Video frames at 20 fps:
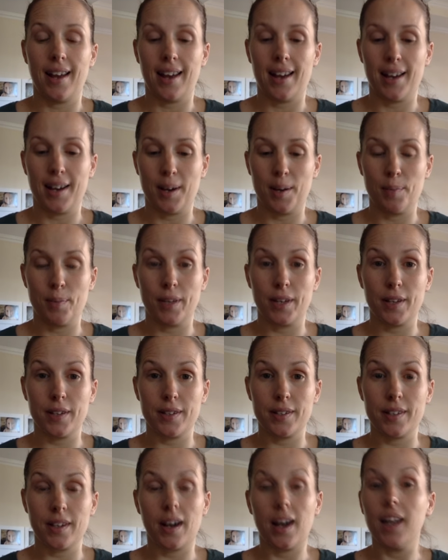uh,
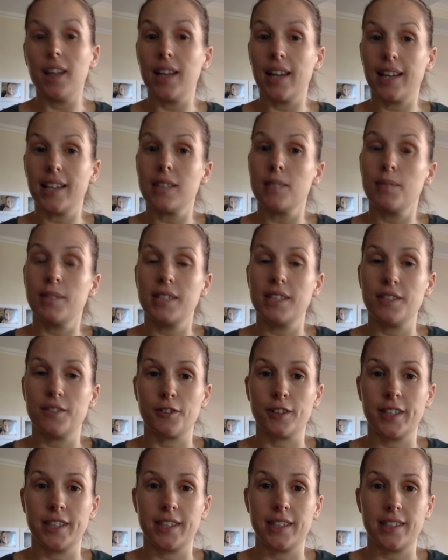because I like to be
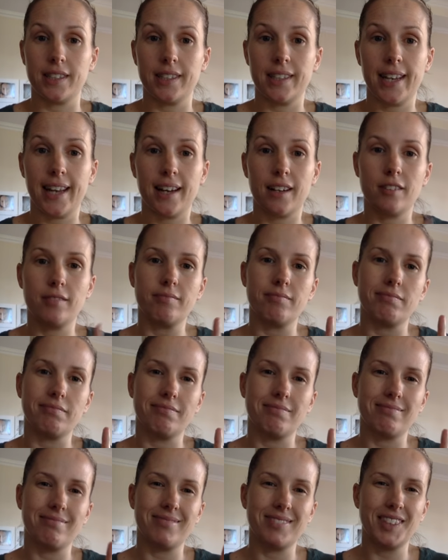different. Now,
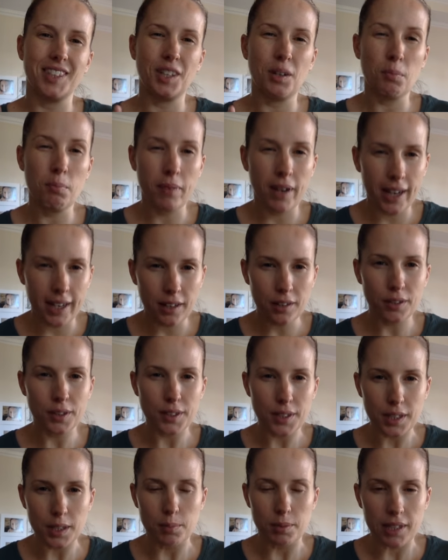you may
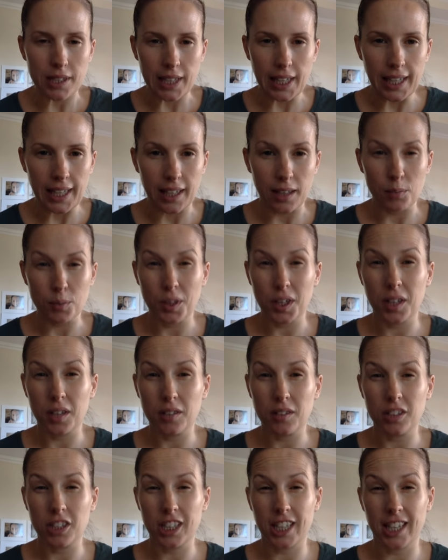also be thinking,
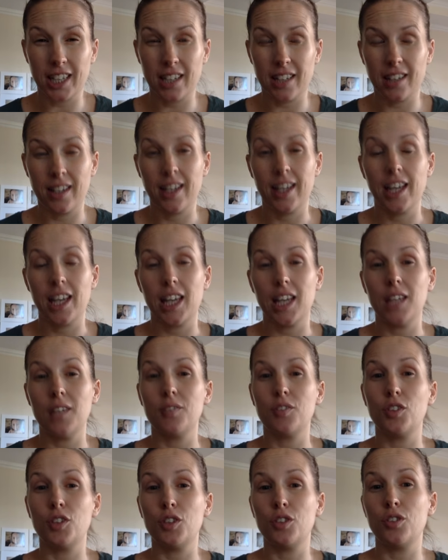well, Shannon,
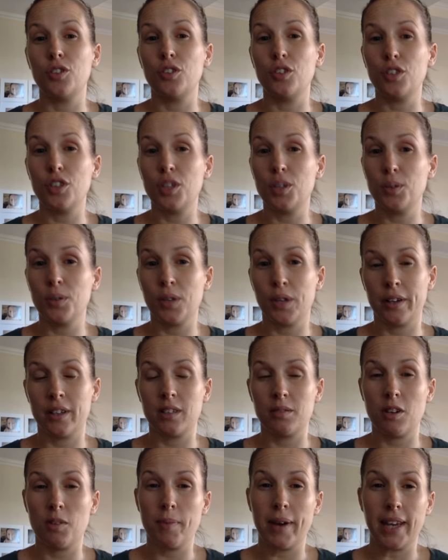if you knew you were going
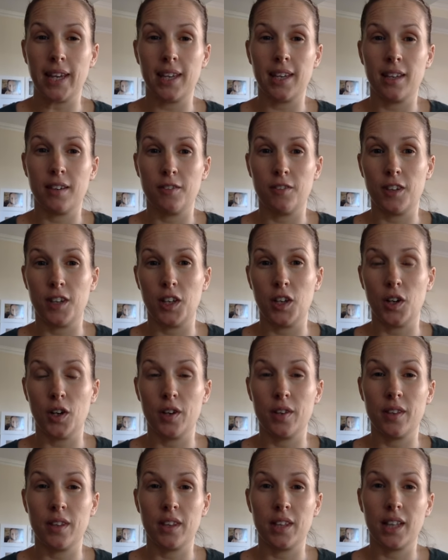to be making a
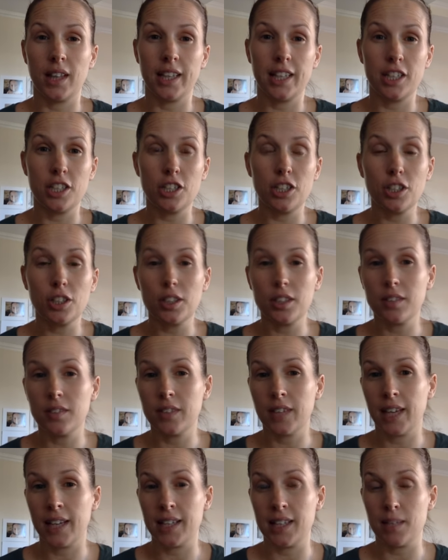video, then the least you could have
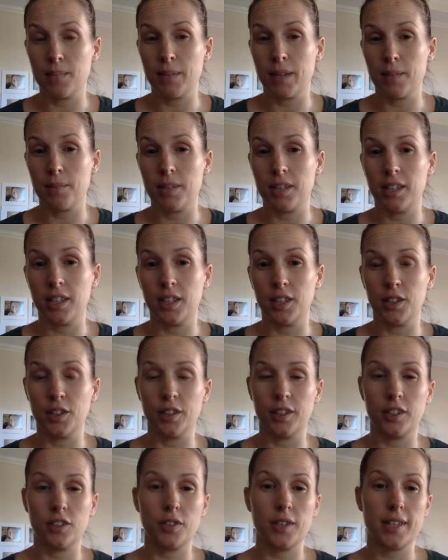done is maybe, you
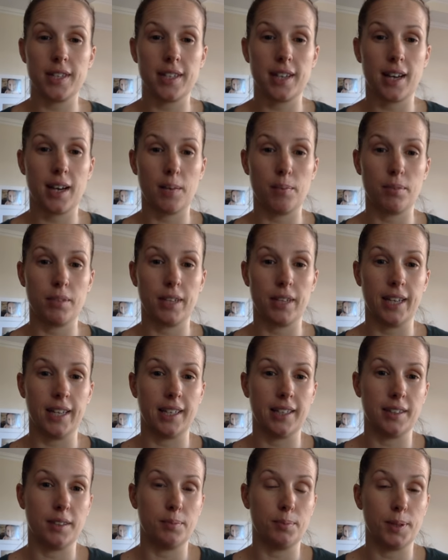know, dress up
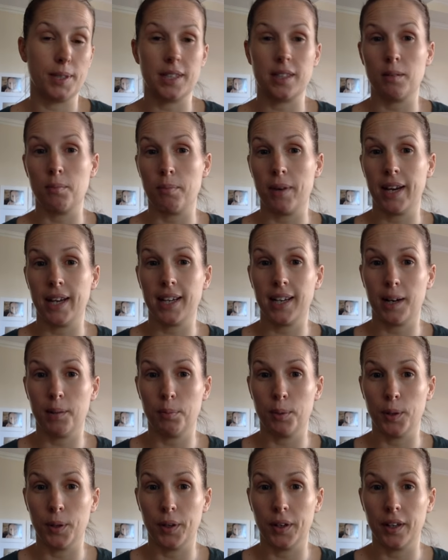and put some
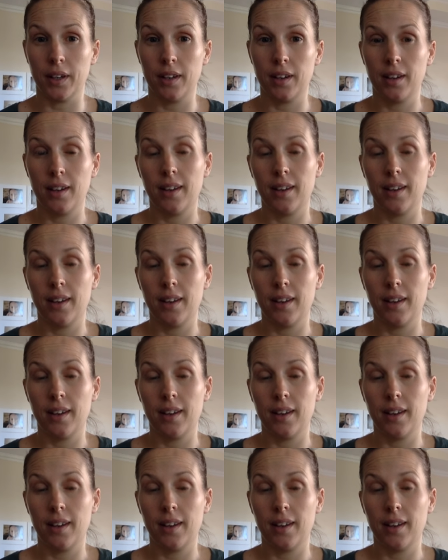makeup on.